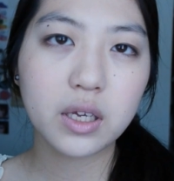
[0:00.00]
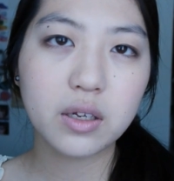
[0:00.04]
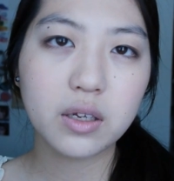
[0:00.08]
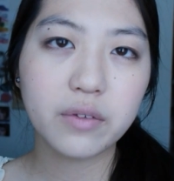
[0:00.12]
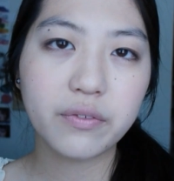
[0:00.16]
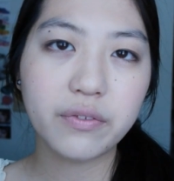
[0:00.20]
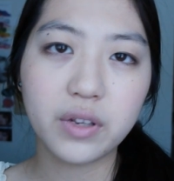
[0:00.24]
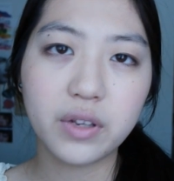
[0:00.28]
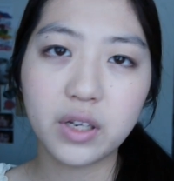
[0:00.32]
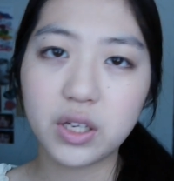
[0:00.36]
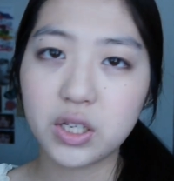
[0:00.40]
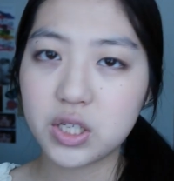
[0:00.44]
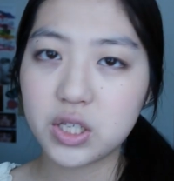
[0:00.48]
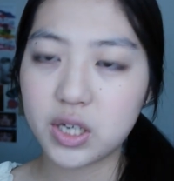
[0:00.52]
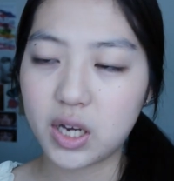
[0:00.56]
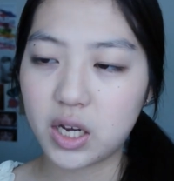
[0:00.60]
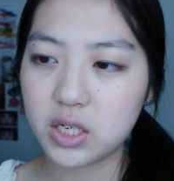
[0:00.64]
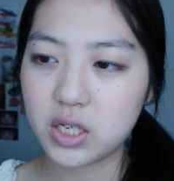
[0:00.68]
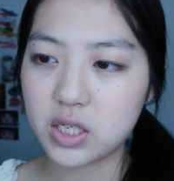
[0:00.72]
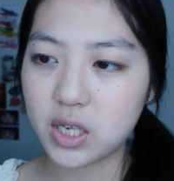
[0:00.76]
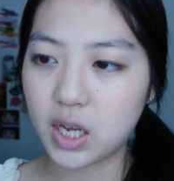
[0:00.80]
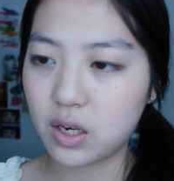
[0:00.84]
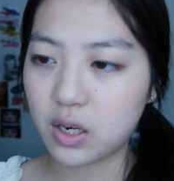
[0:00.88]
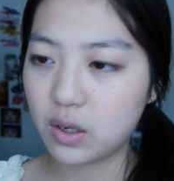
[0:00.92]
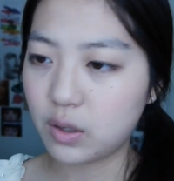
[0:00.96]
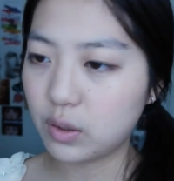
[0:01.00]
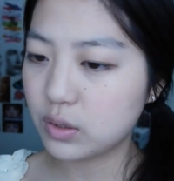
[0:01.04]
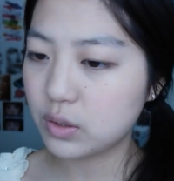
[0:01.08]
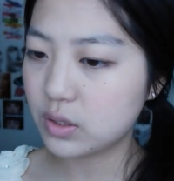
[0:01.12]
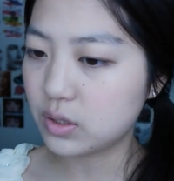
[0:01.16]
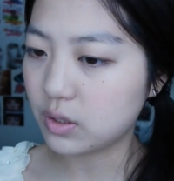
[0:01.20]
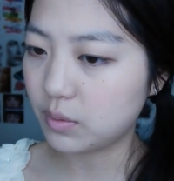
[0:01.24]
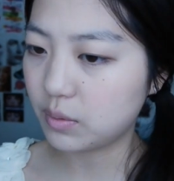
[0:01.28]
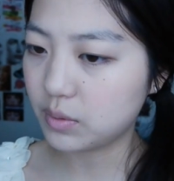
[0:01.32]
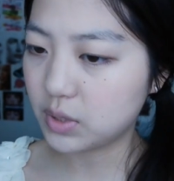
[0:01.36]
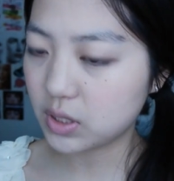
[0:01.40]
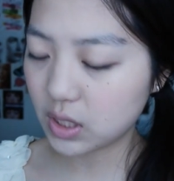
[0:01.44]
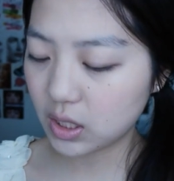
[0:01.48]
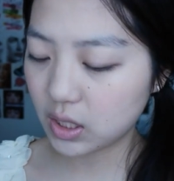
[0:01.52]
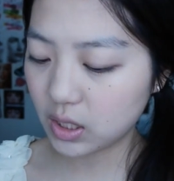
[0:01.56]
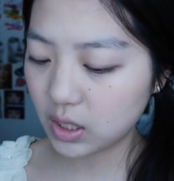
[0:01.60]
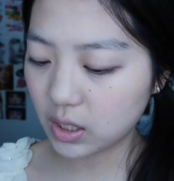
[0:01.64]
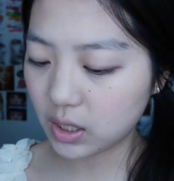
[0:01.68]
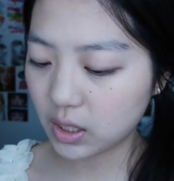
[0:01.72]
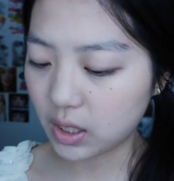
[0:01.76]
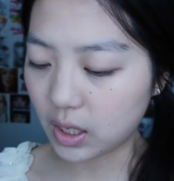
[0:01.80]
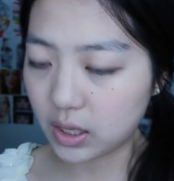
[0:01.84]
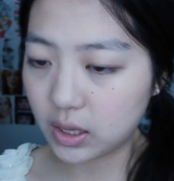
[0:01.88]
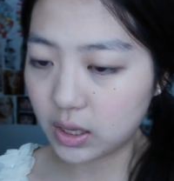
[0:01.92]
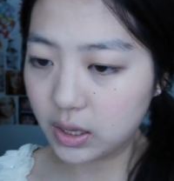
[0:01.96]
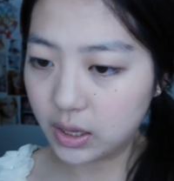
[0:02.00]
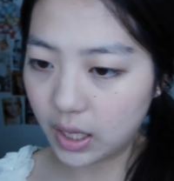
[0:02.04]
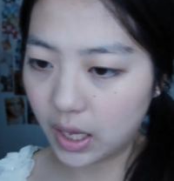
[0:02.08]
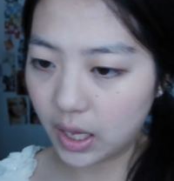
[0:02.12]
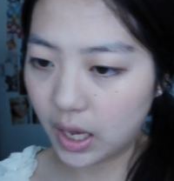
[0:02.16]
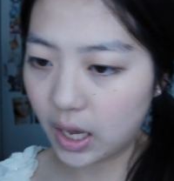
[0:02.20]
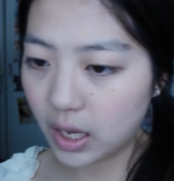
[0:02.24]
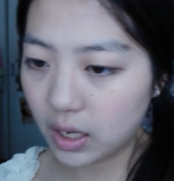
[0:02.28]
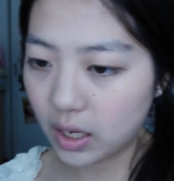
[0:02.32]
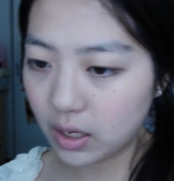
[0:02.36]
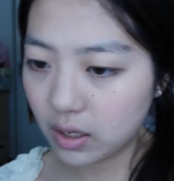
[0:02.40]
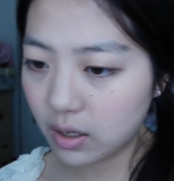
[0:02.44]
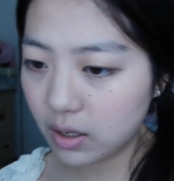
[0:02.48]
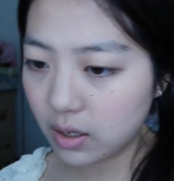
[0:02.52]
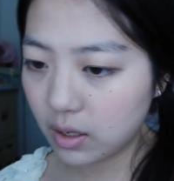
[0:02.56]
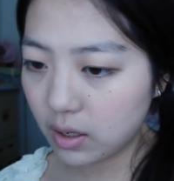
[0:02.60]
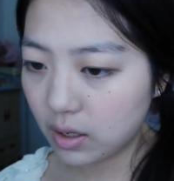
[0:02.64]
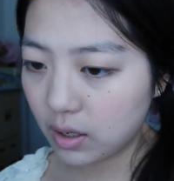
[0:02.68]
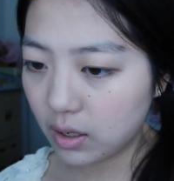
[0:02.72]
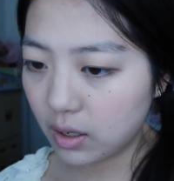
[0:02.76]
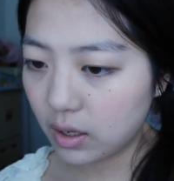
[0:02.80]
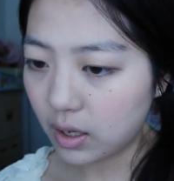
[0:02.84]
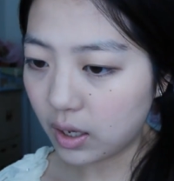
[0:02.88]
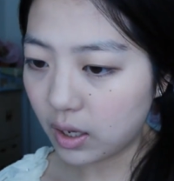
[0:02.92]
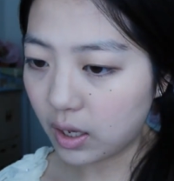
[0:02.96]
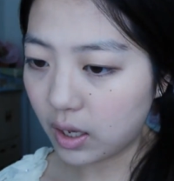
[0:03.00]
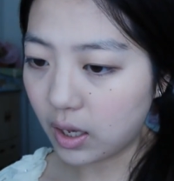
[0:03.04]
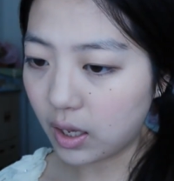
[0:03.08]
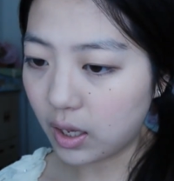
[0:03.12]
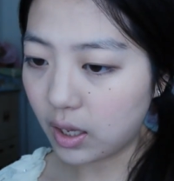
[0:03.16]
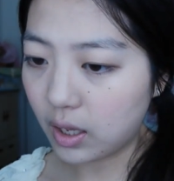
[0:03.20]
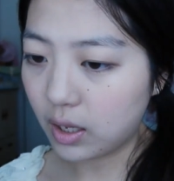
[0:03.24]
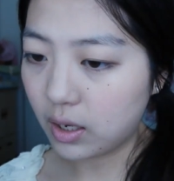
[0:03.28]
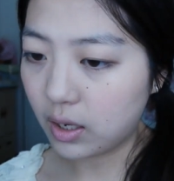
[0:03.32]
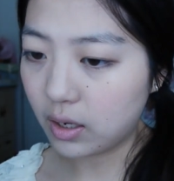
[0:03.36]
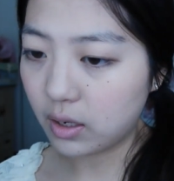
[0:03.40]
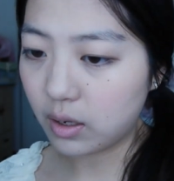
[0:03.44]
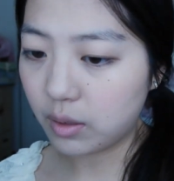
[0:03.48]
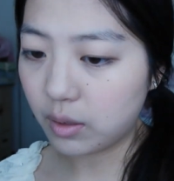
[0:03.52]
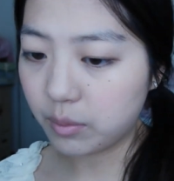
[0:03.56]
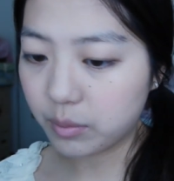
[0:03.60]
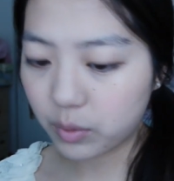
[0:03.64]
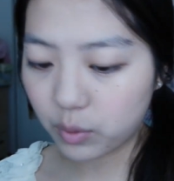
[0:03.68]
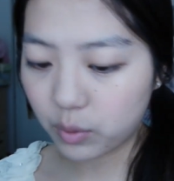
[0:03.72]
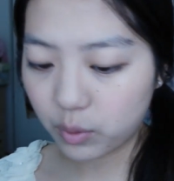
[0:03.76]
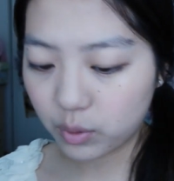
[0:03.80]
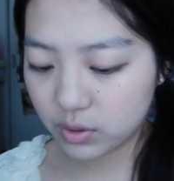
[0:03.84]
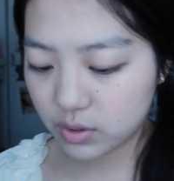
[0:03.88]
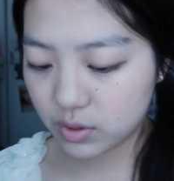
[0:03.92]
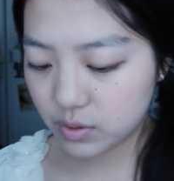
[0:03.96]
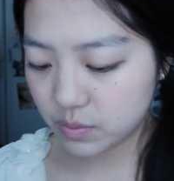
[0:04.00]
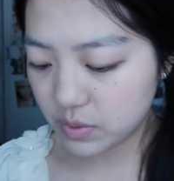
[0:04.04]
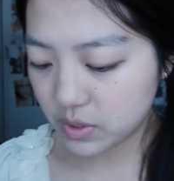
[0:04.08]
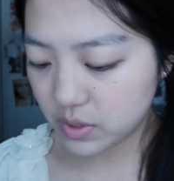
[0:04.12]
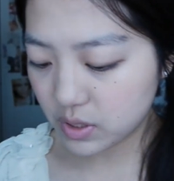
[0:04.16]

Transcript: finish eyeshadow. So I'm just gonna get that, and I'm going to be